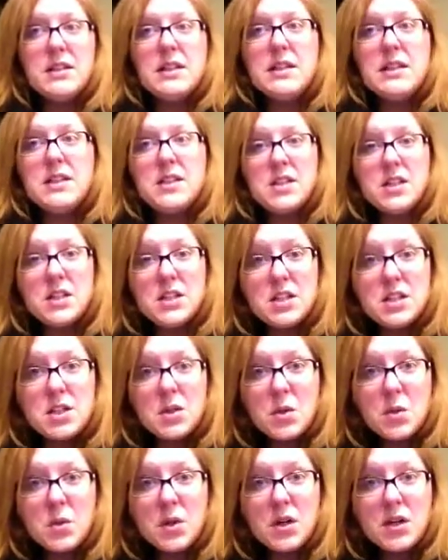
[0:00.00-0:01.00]
listen to the
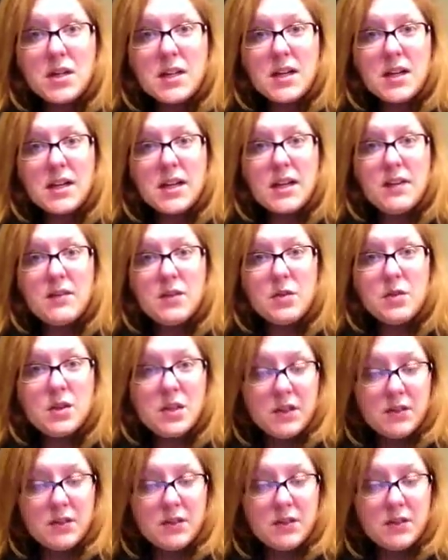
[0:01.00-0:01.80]
score that I gave you,